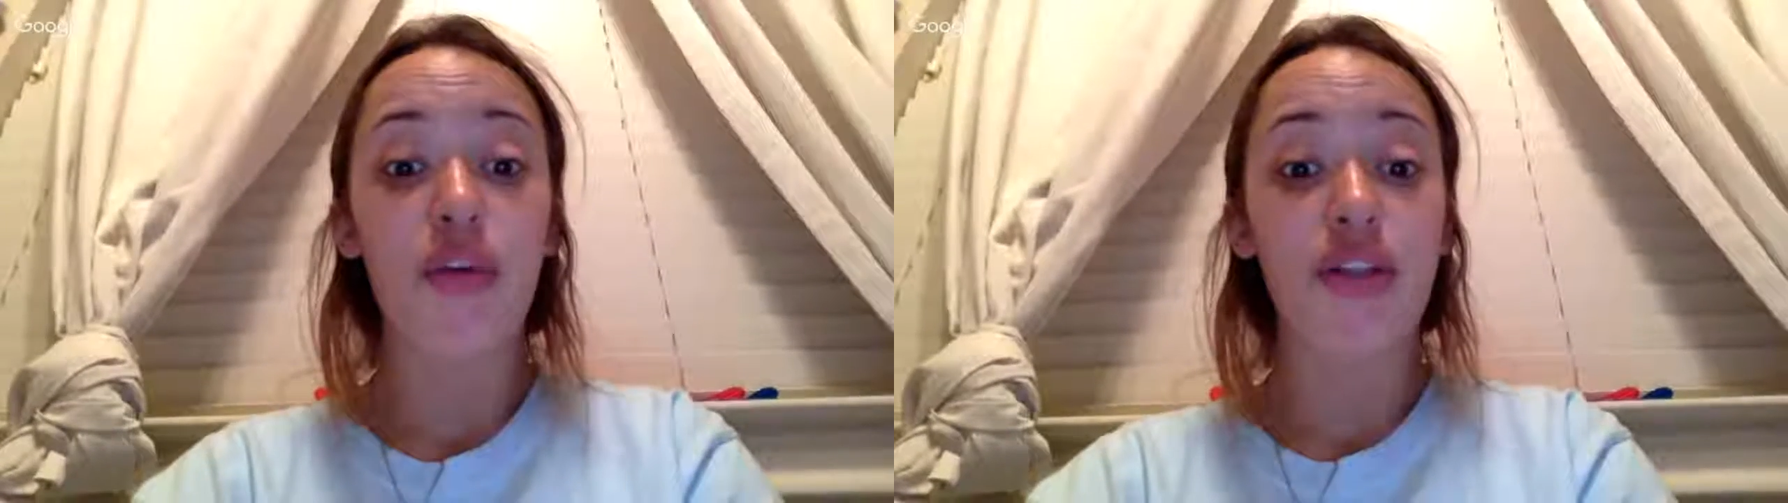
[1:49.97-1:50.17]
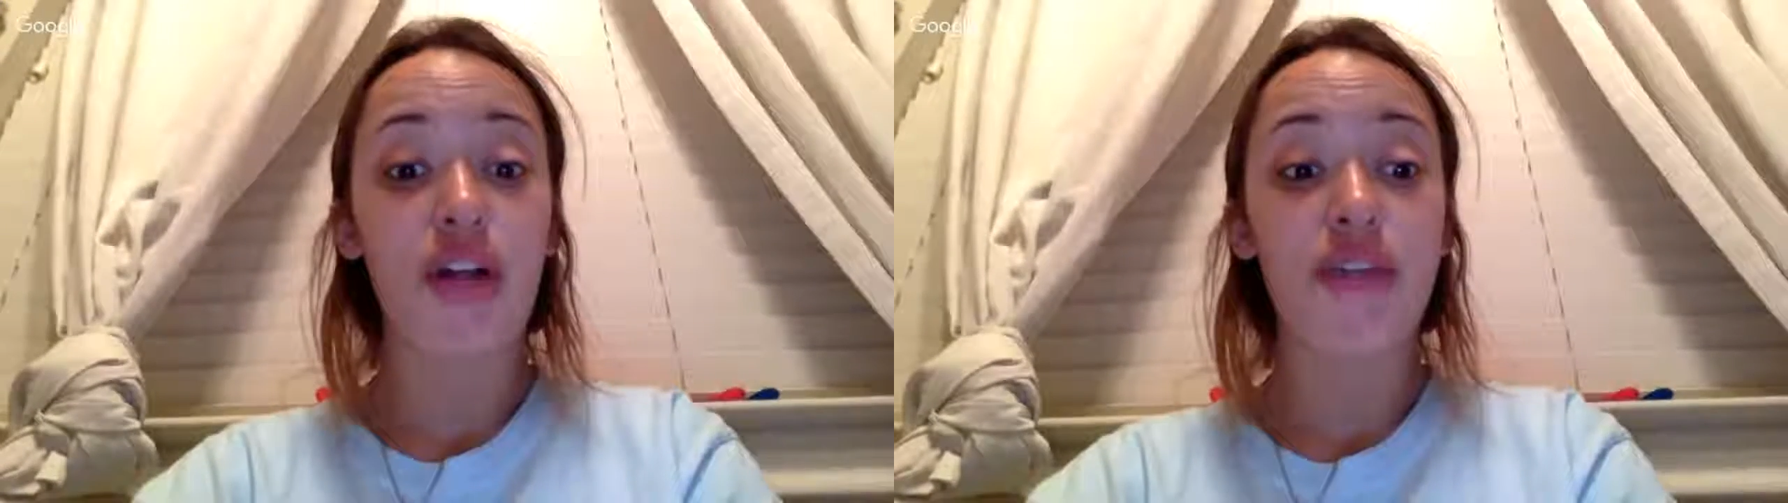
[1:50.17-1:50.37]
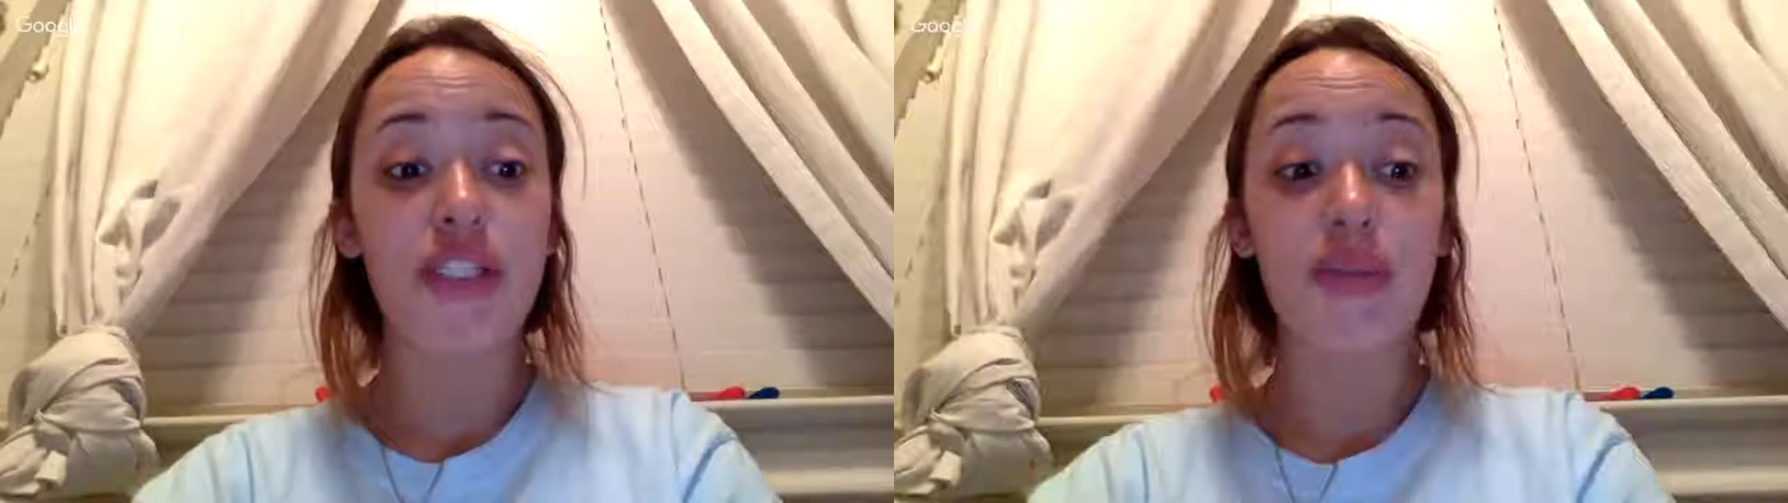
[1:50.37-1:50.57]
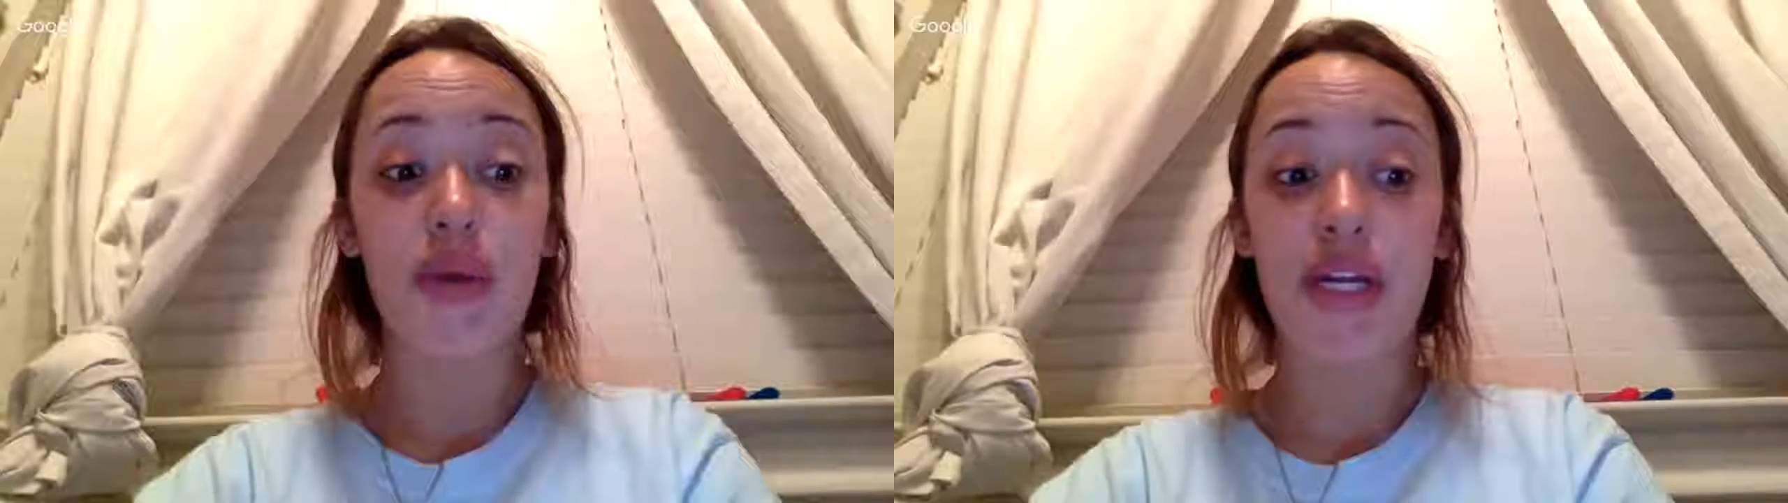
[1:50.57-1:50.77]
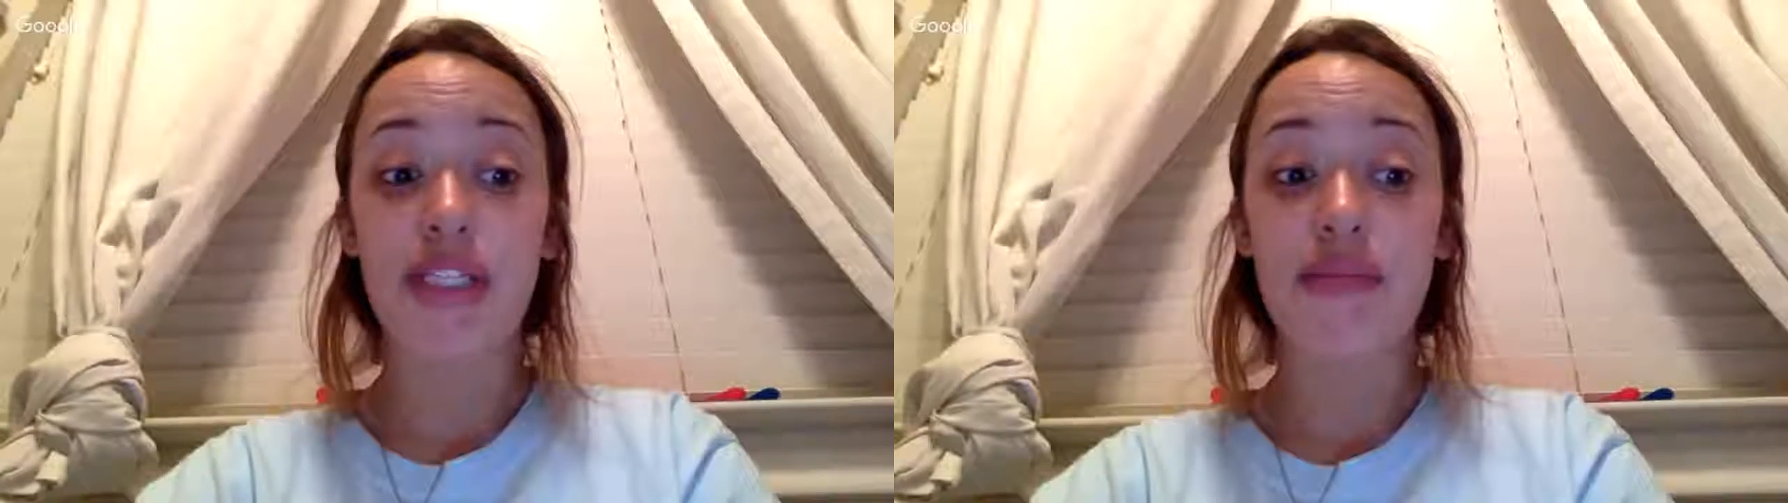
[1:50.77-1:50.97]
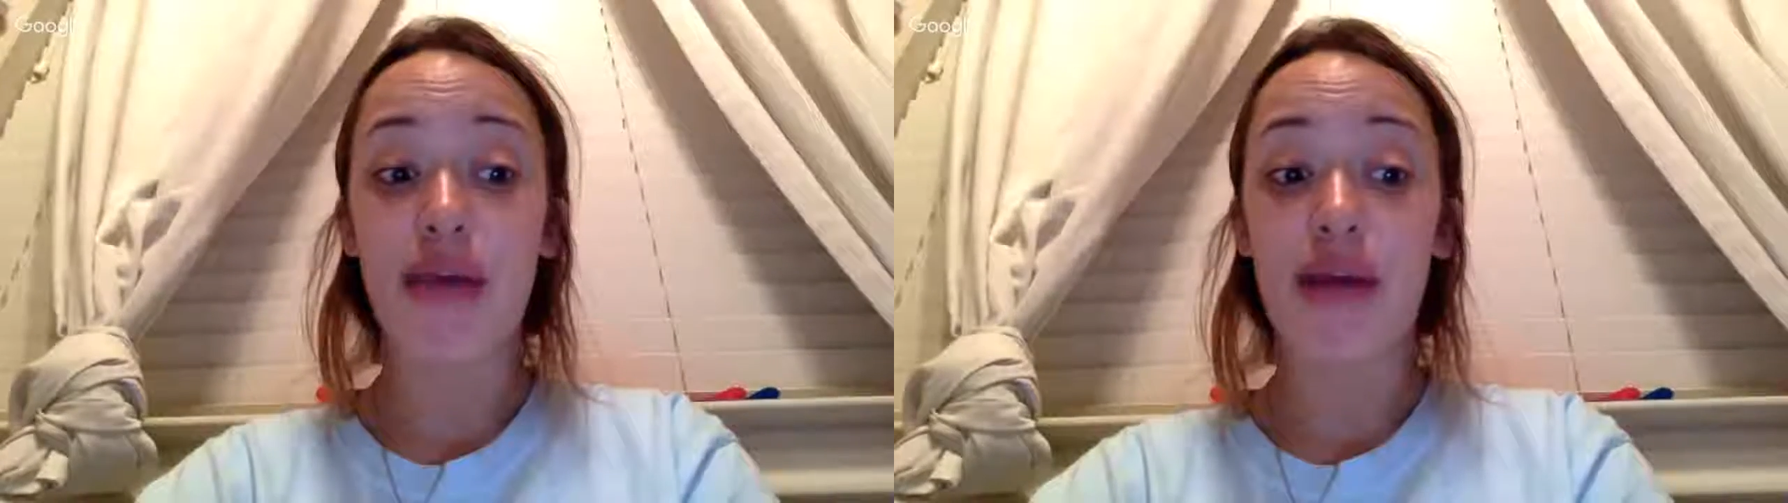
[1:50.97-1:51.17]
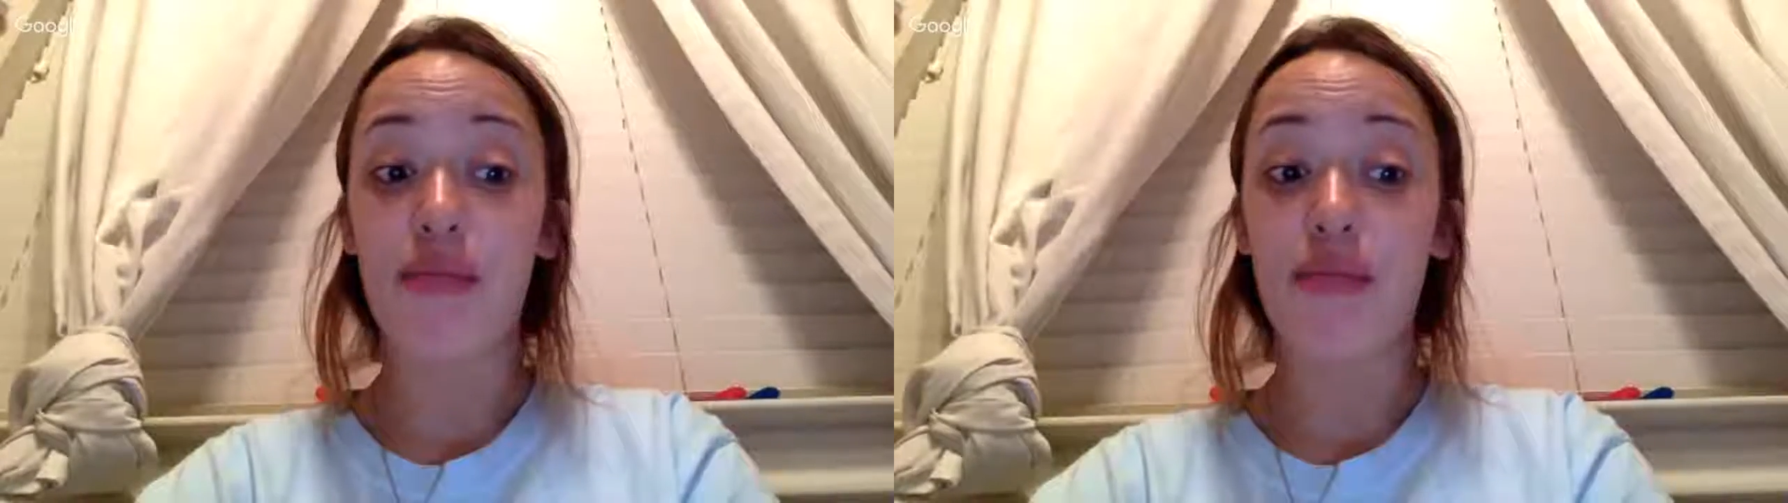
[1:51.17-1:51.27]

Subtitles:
When the larva is ready to